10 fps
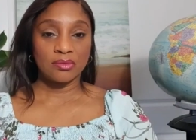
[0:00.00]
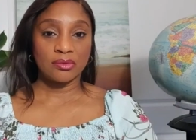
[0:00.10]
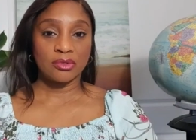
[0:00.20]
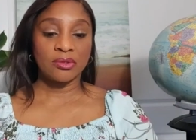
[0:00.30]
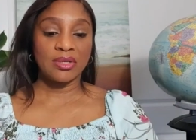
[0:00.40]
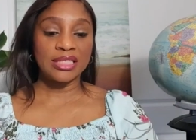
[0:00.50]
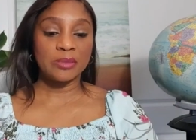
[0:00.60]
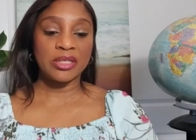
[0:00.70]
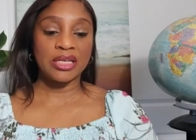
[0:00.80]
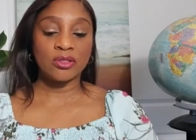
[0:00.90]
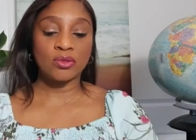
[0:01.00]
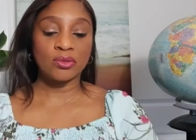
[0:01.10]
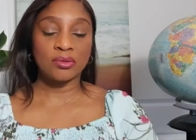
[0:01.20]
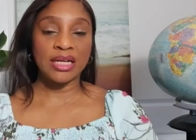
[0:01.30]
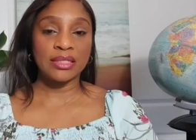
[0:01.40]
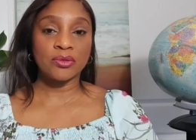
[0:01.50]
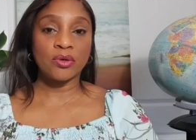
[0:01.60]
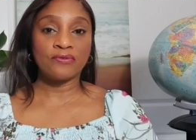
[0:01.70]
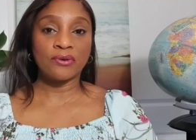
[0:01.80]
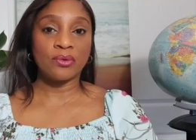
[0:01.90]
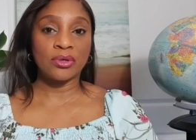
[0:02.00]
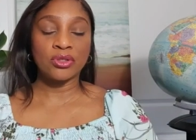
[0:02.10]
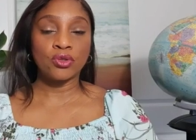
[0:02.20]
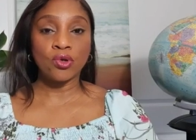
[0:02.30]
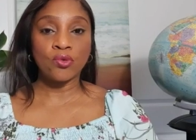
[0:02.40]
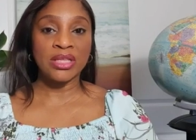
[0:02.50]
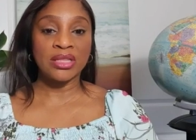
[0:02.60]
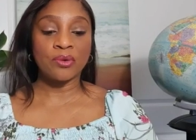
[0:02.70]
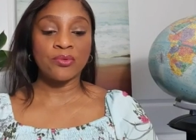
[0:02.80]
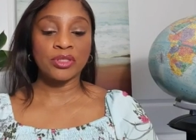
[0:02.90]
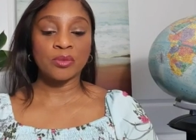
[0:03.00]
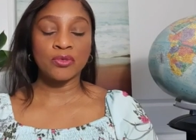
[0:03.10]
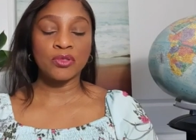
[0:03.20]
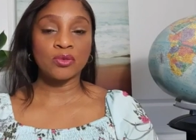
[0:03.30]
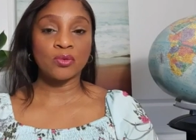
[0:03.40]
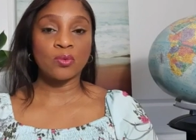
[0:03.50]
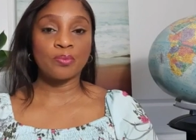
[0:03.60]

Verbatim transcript: So let's go forward knowing that we're supposed to